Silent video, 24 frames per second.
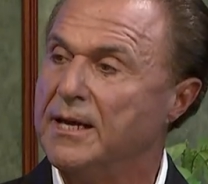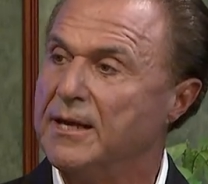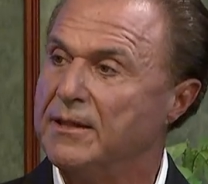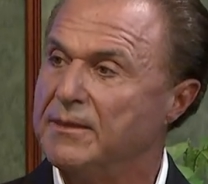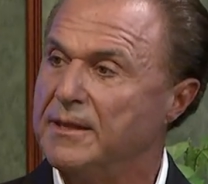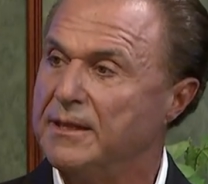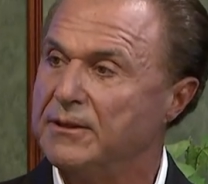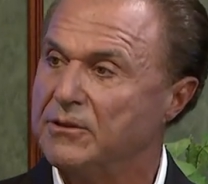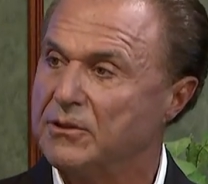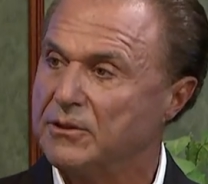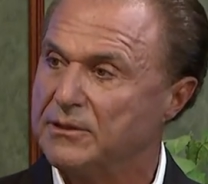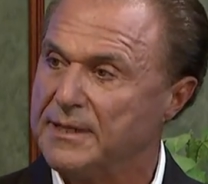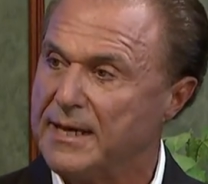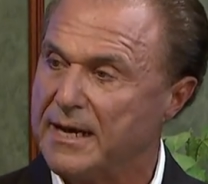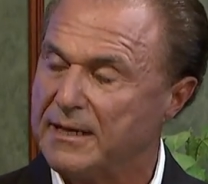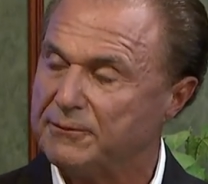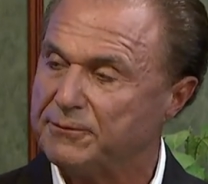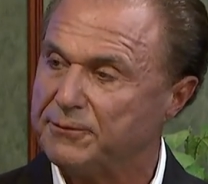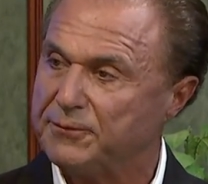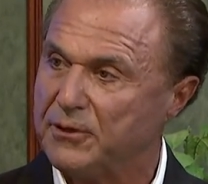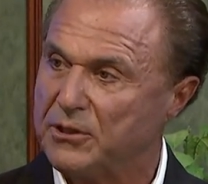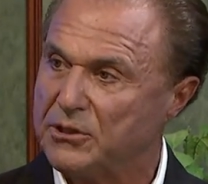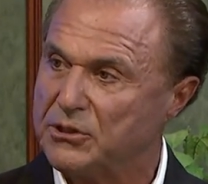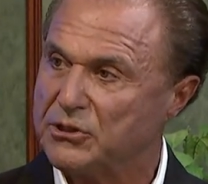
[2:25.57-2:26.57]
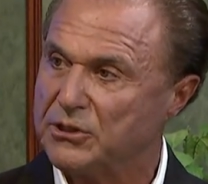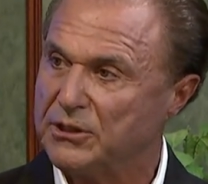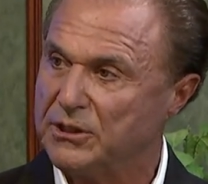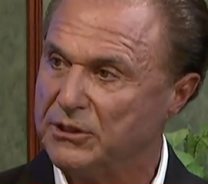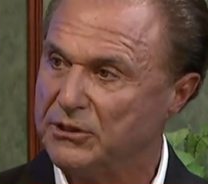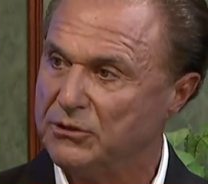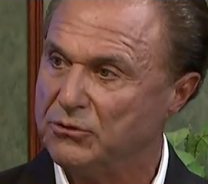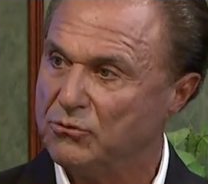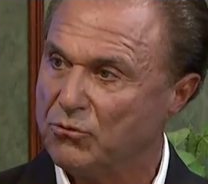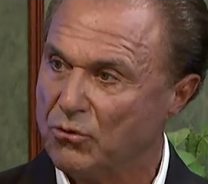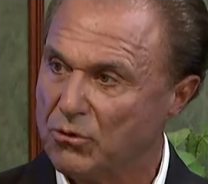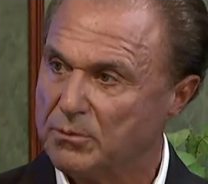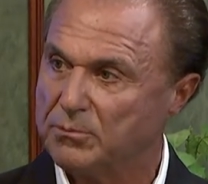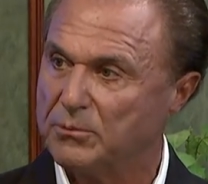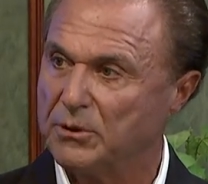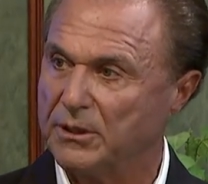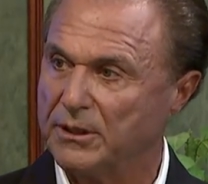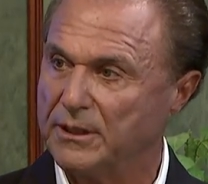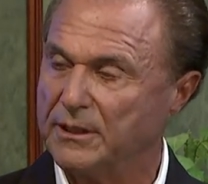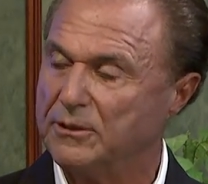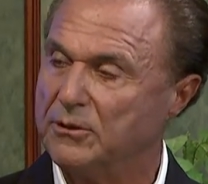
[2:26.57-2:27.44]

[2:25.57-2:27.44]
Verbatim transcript: then they're not functioning normally.